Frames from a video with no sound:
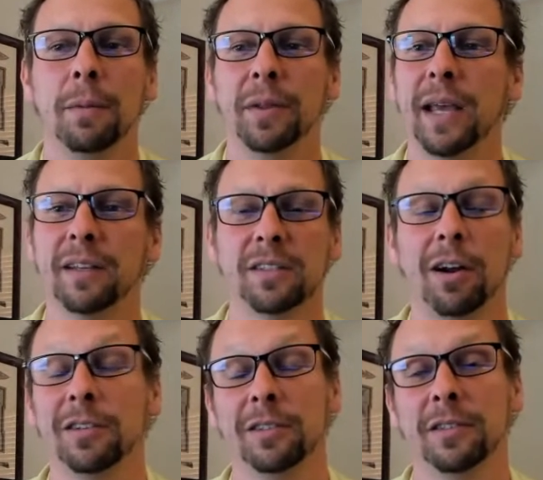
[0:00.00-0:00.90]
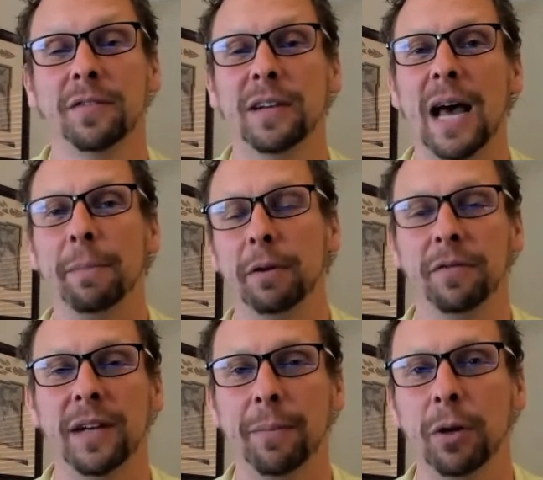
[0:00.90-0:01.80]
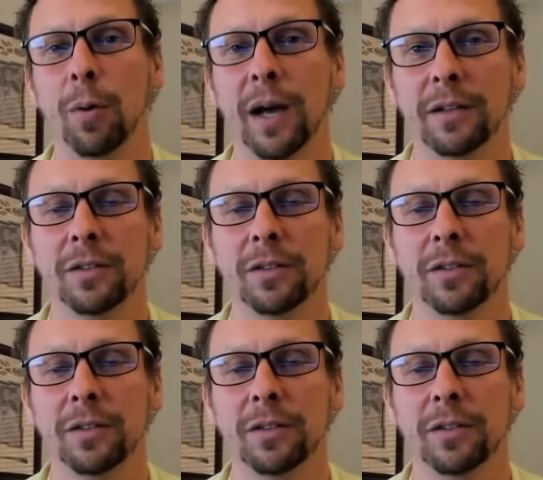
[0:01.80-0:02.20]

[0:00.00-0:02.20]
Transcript: But that Casarsa is phenomenal wine.